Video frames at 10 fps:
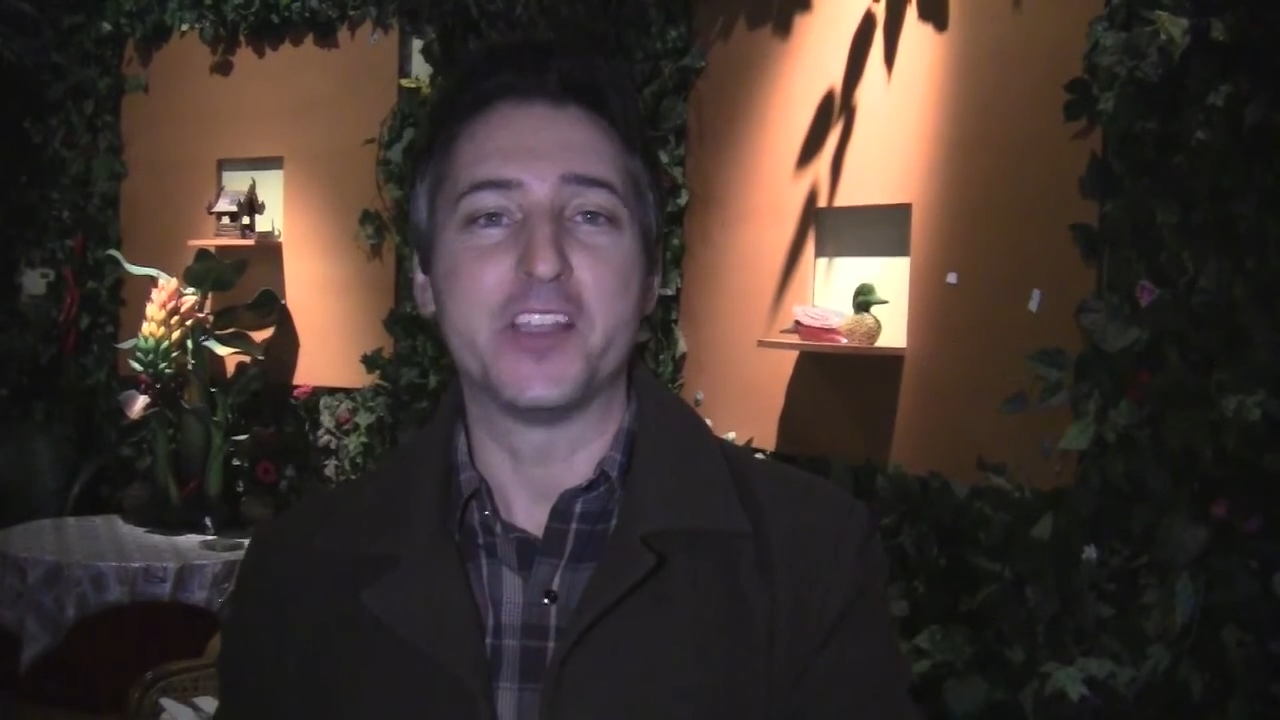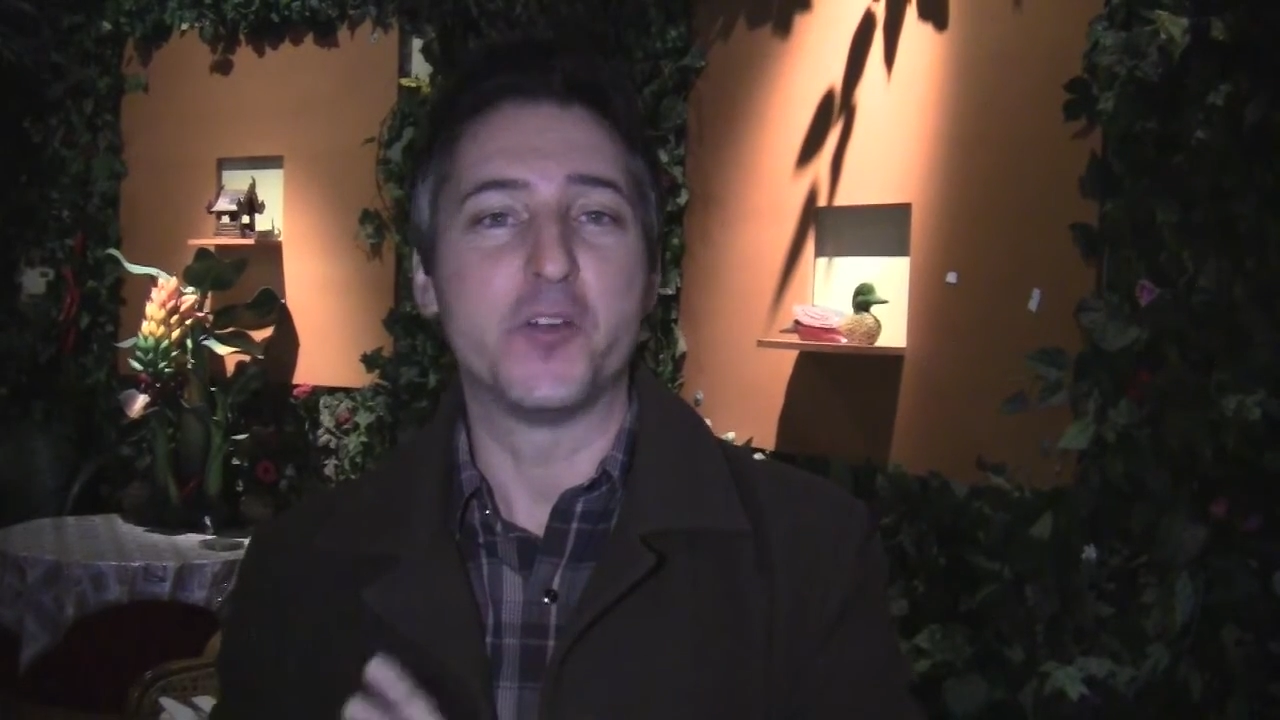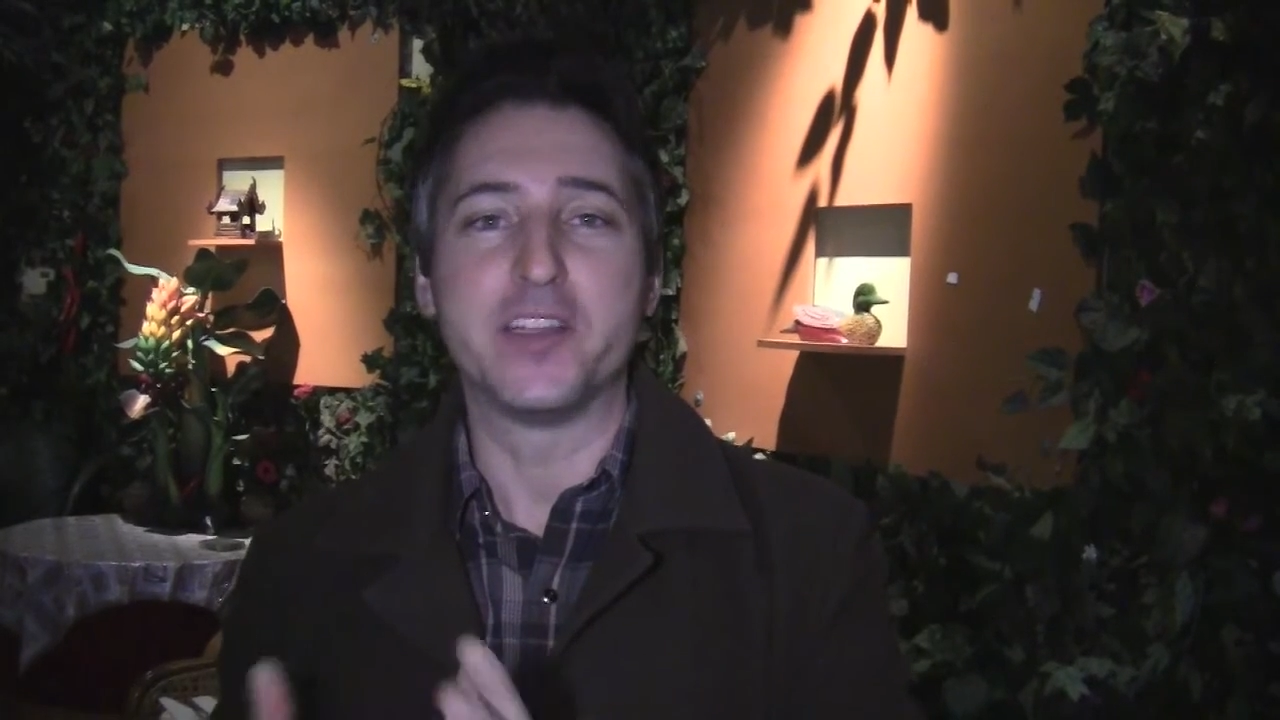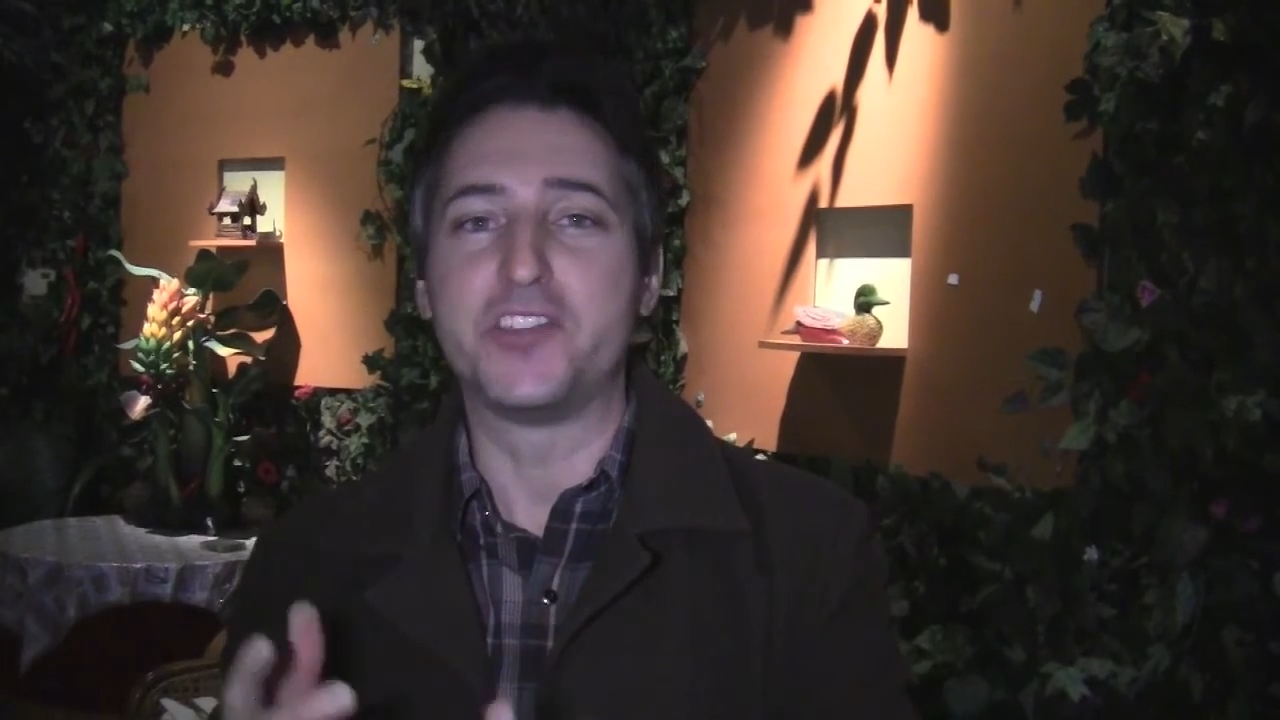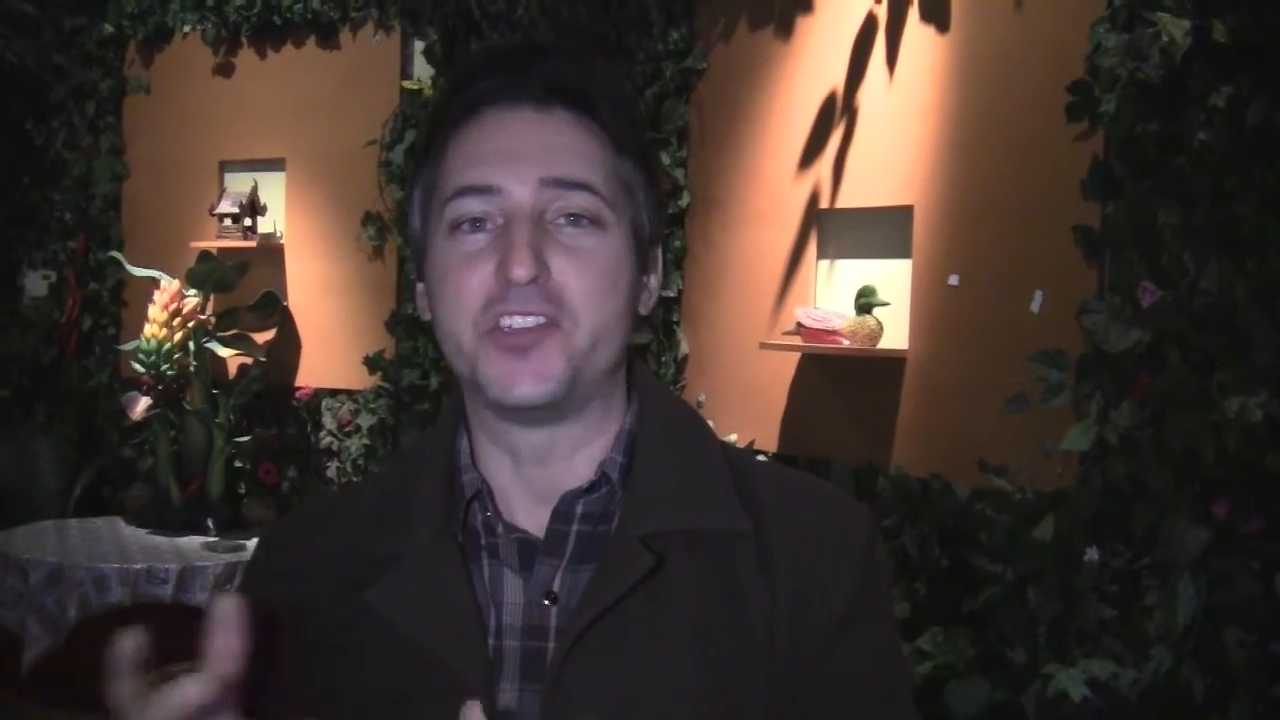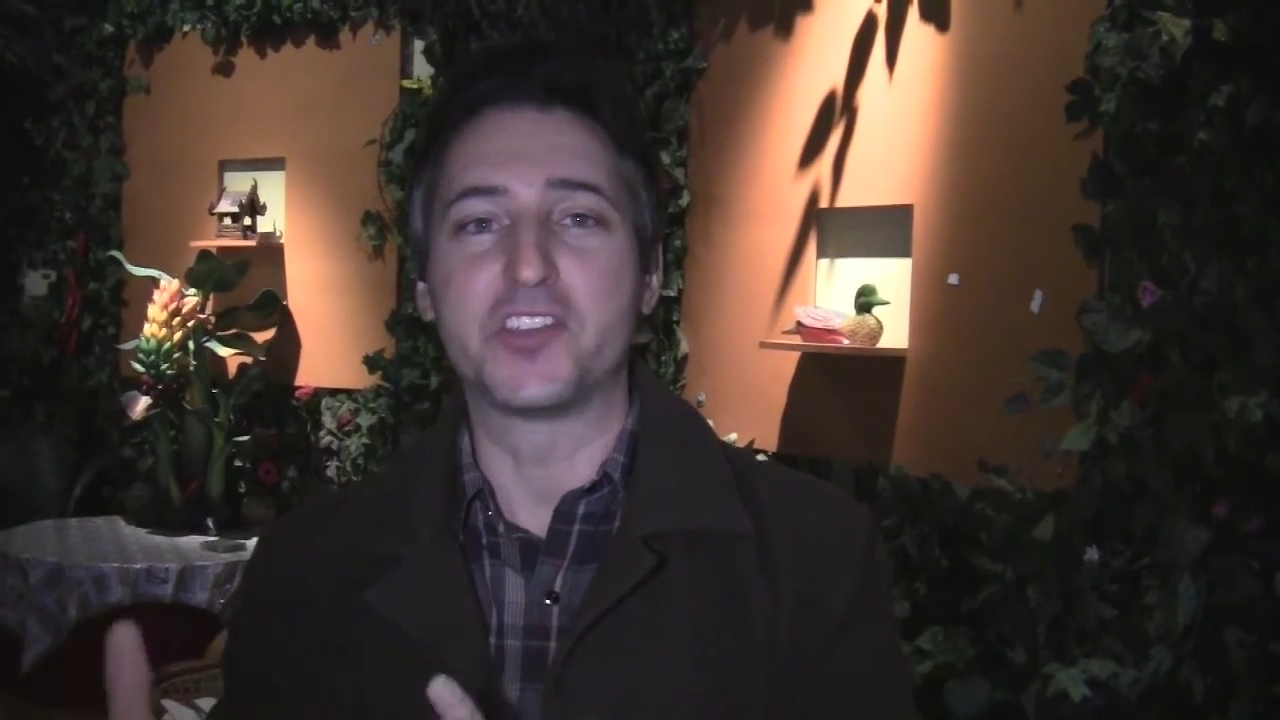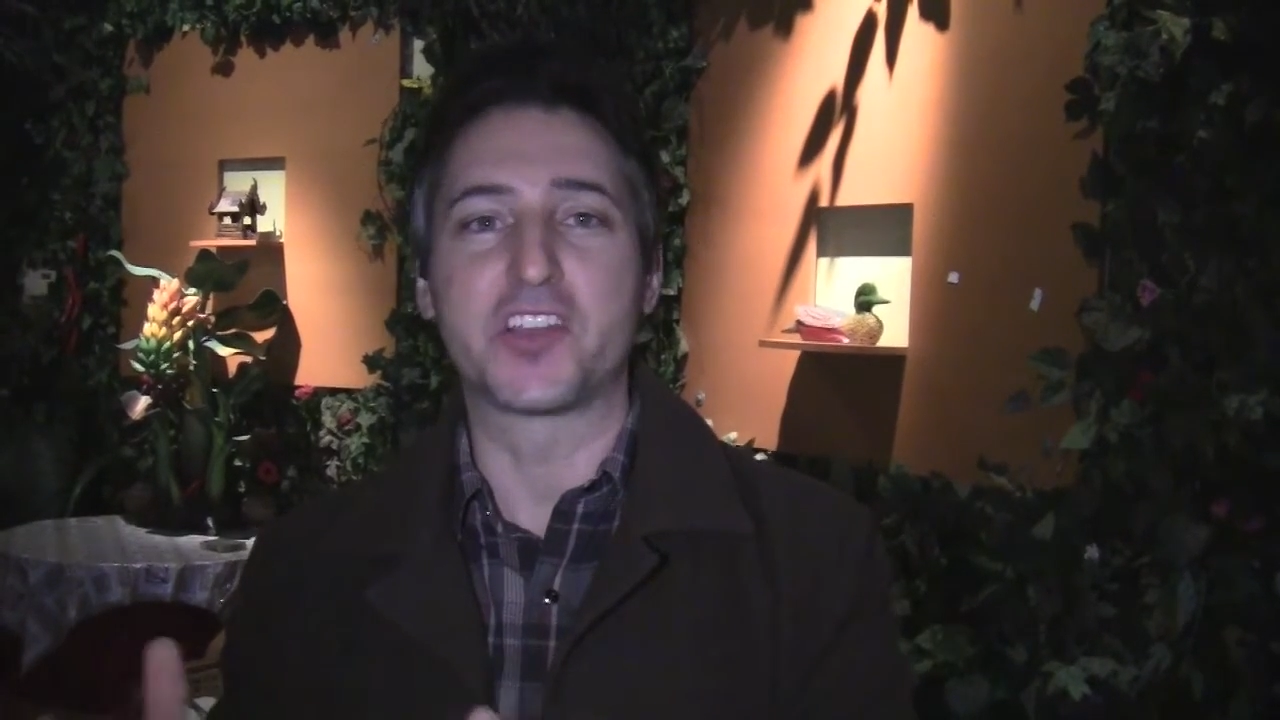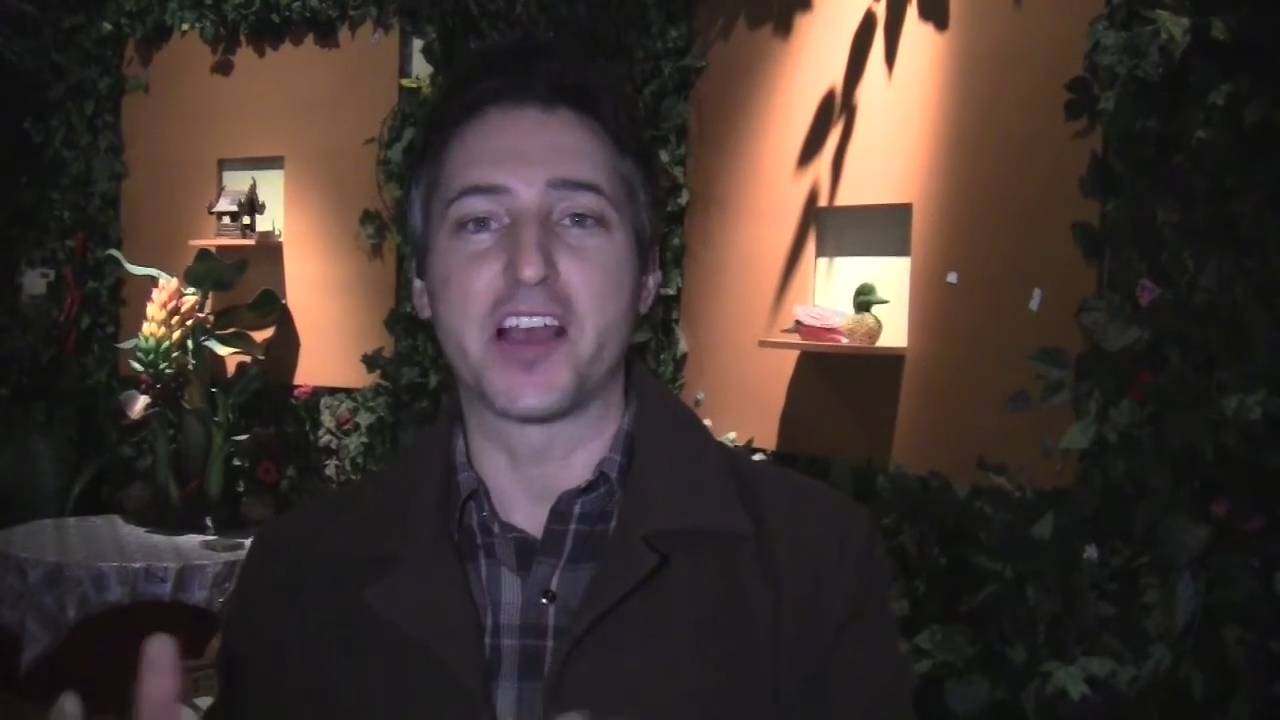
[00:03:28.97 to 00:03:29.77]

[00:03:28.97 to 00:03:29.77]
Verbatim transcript: you know, it's just